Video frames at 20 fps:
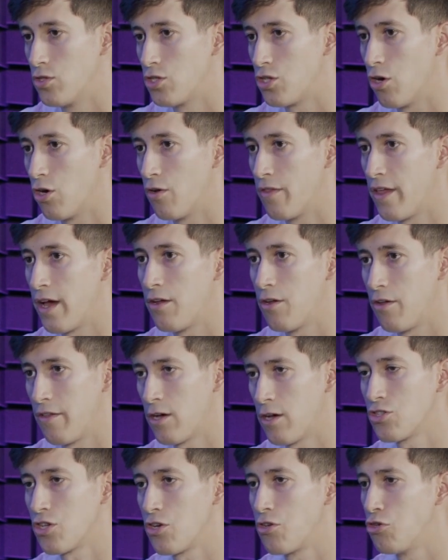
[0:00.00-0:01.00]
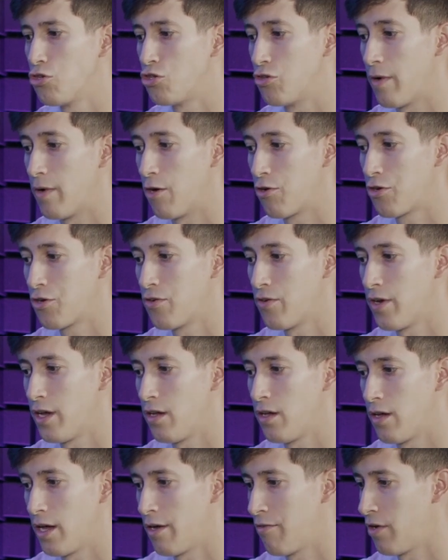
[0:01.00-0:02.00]
So that that was on YouTube. I would
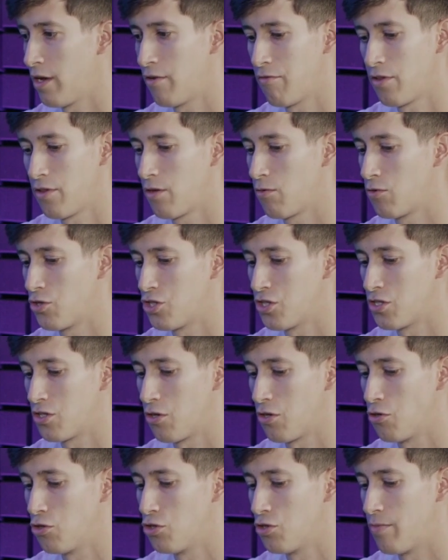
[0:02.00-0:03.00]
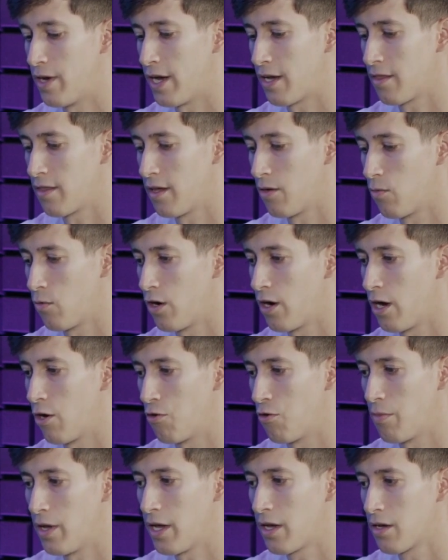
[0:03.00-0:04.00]
create everything was just on YouTube back then, where I
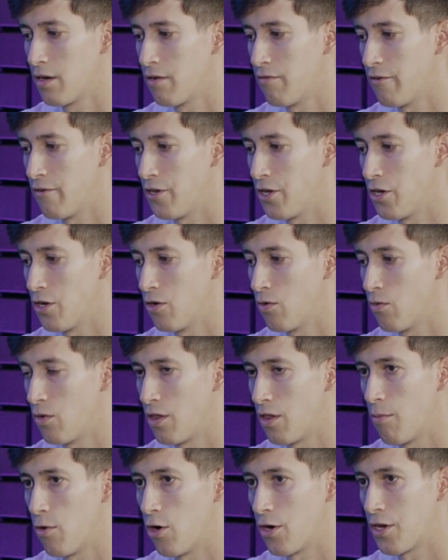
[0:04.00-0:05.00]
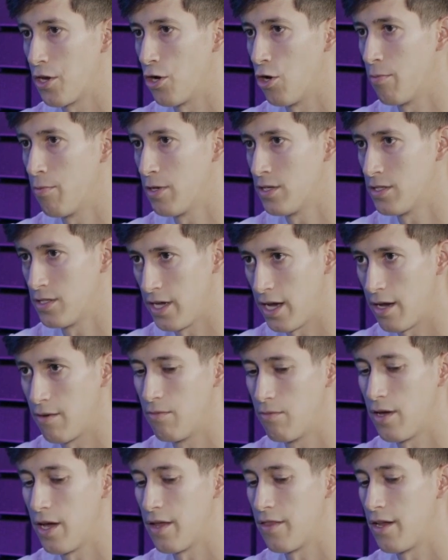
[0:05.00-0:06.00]
would make a video oh, when so the market opens, then. yeah,
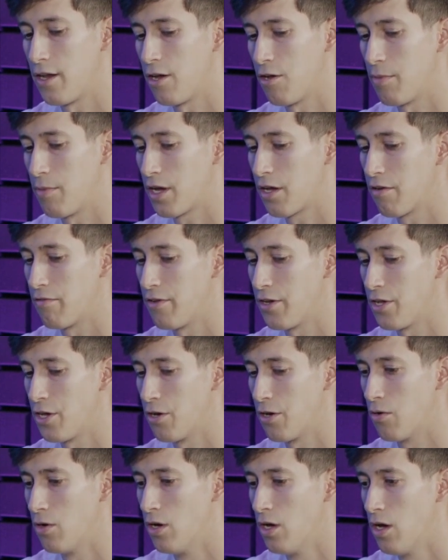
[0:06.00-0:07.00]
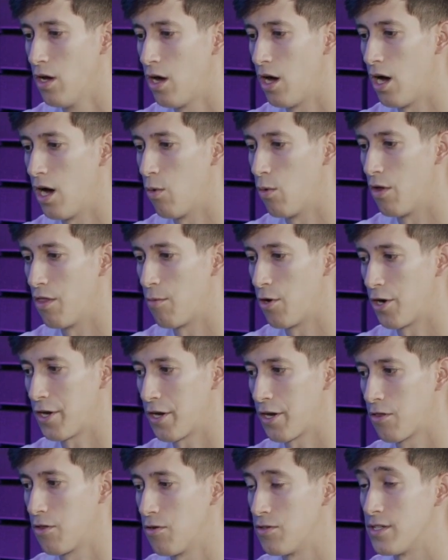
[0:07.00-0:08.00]
and then I'd make a video uh, when the
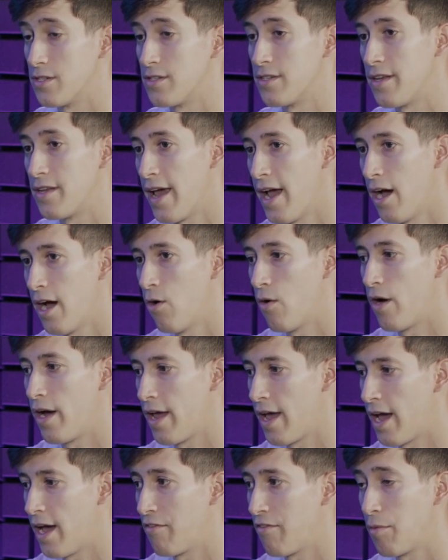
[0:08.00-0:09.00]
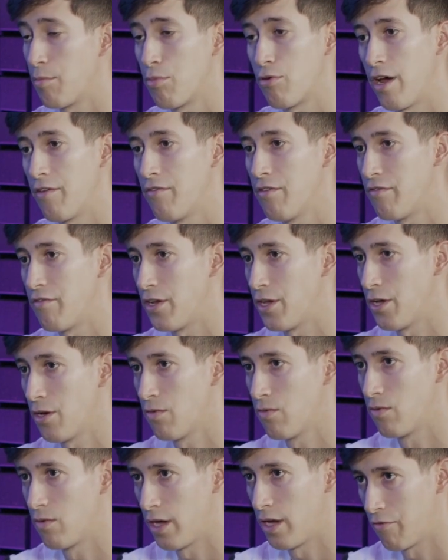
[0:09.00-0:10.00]
market closes. Now I have a private
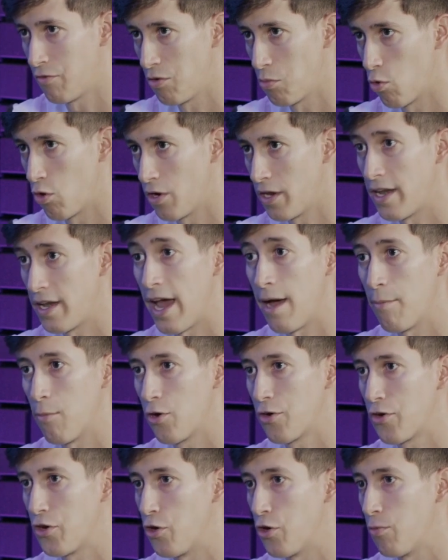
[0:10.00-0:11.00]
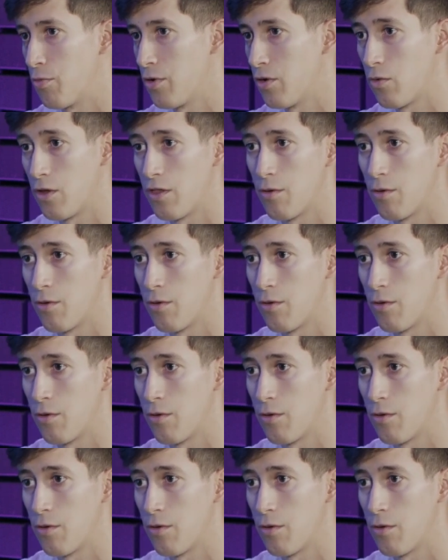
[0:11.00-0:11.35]
video every mm-hmm. morning at market open.